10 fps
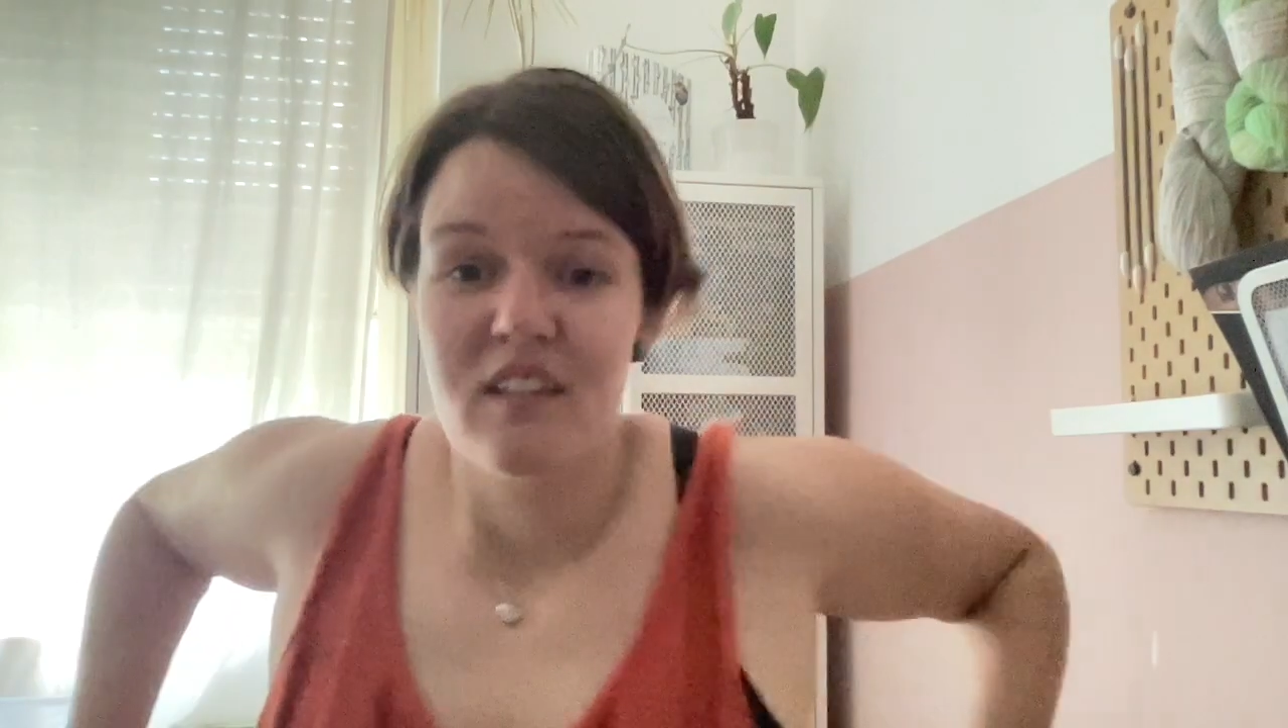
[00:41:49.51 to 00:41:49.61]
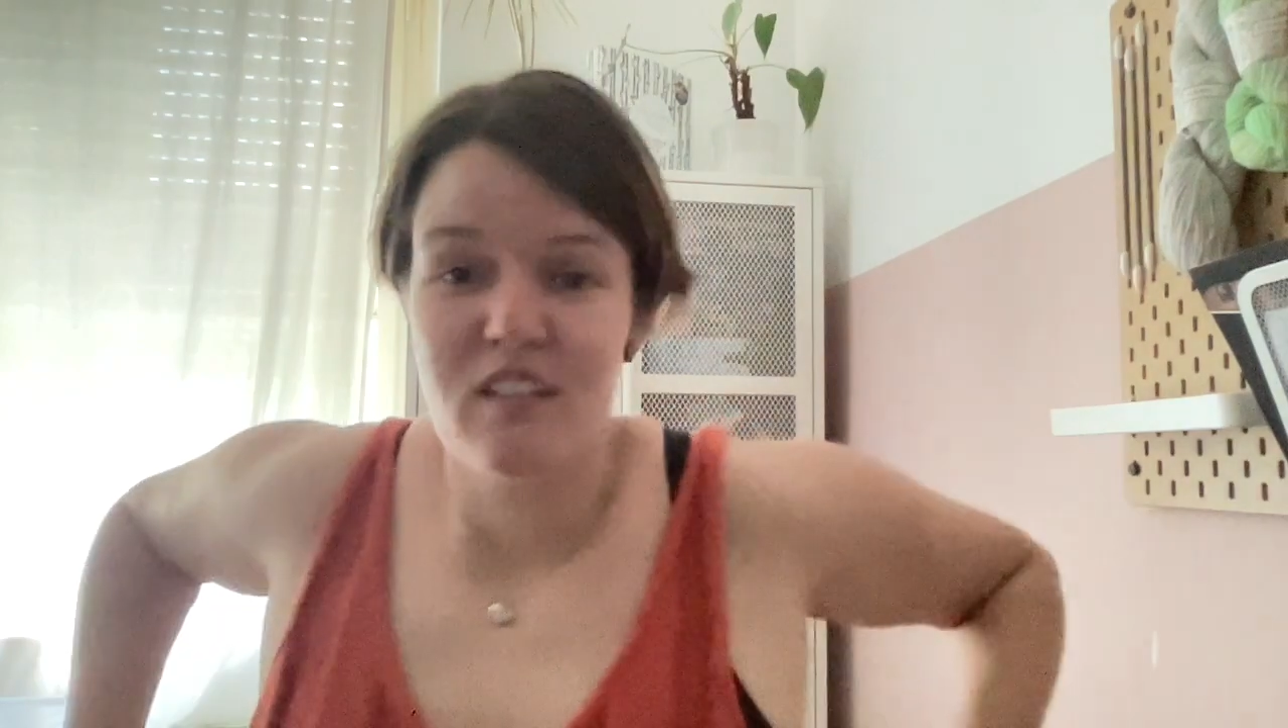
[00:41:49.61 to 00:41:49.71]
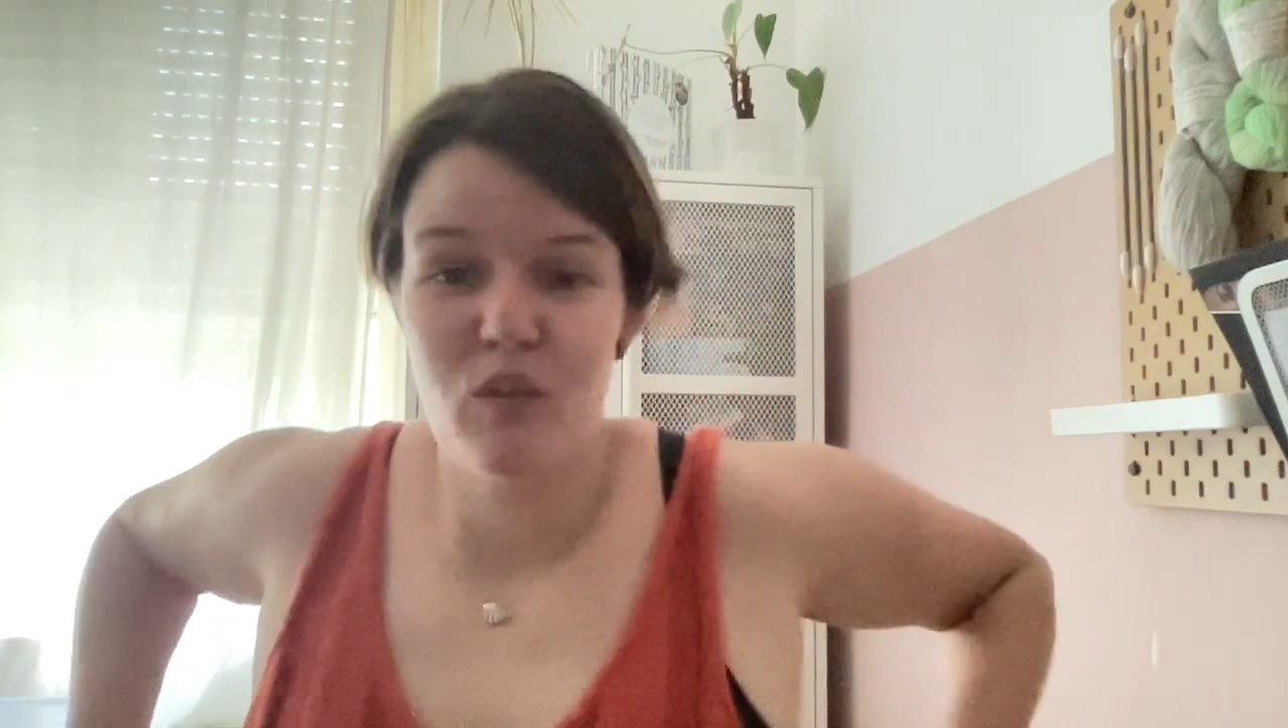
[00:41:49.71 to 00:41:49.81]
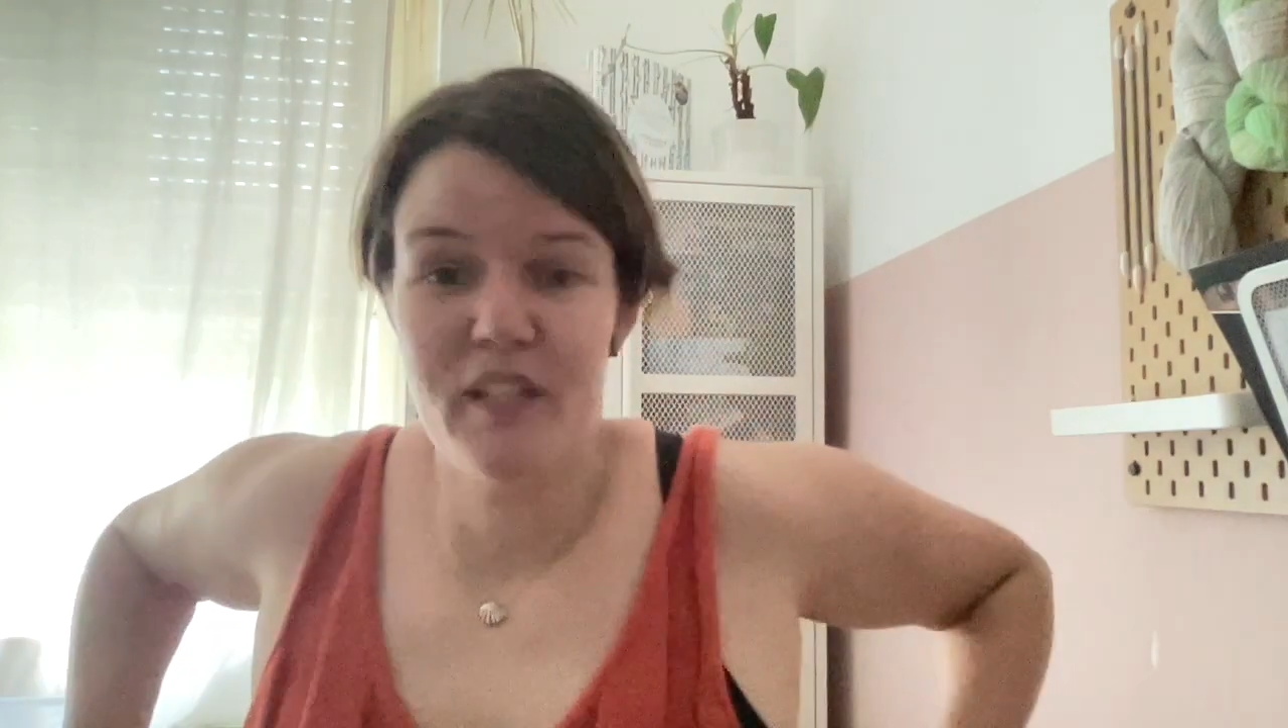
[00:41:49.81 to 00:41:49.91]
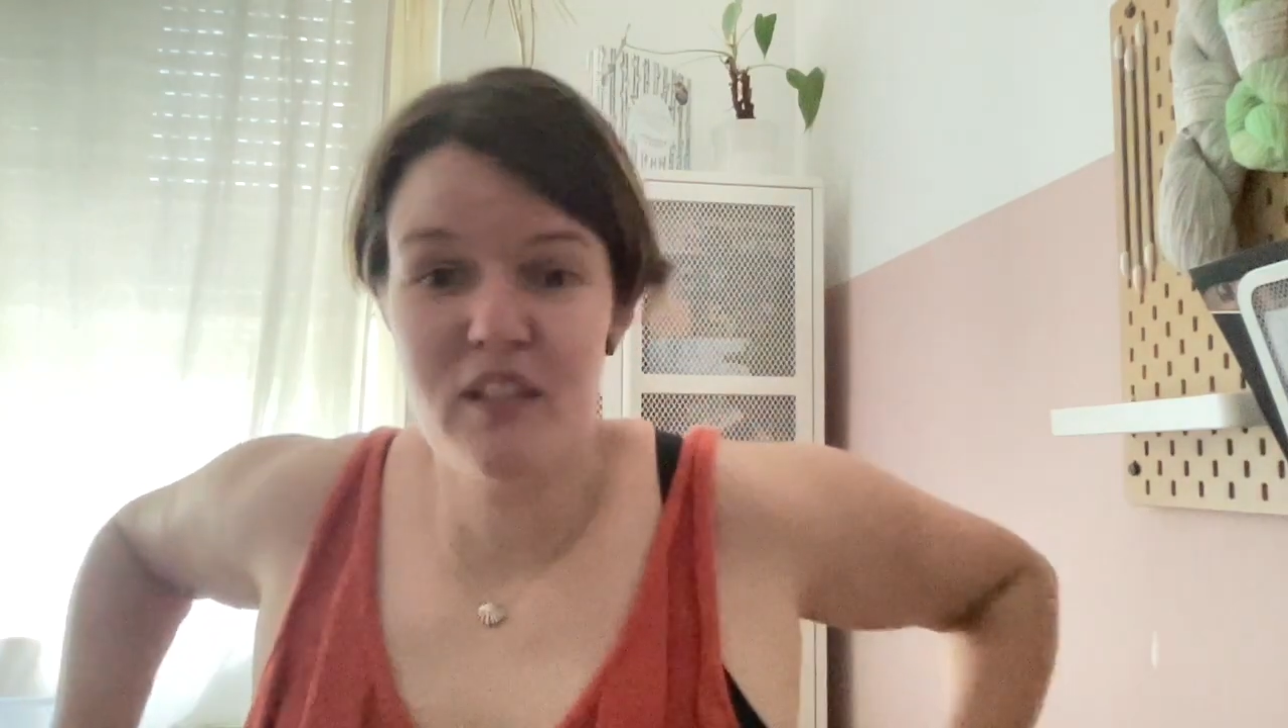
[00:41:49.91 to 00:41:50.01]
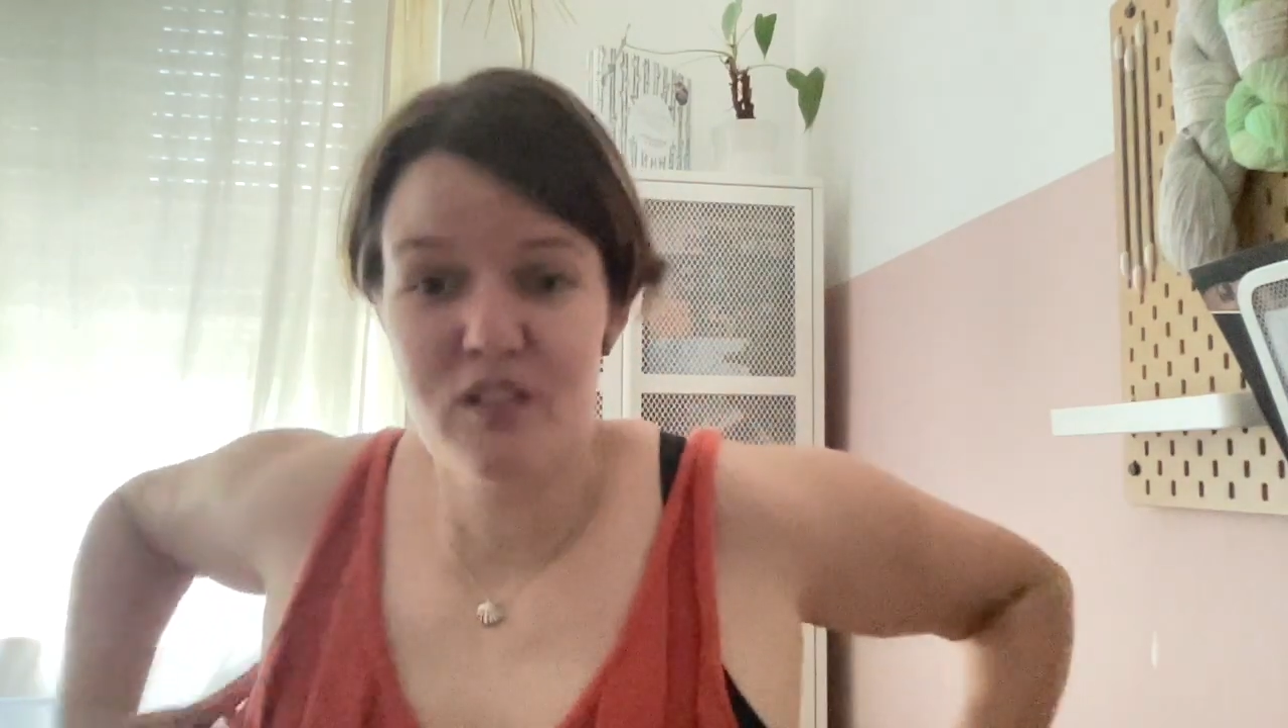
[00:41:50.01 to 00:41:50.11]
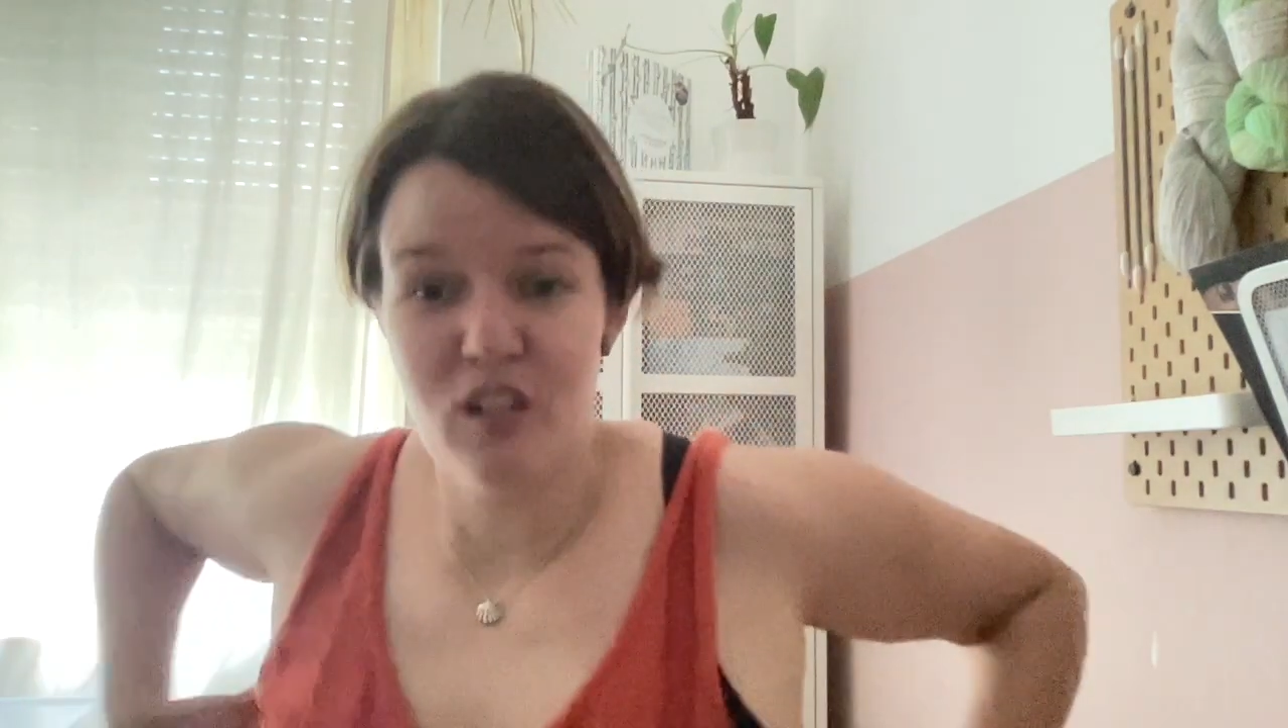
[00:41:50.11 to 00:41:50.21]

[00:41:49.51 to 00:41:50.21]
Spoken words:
quite a good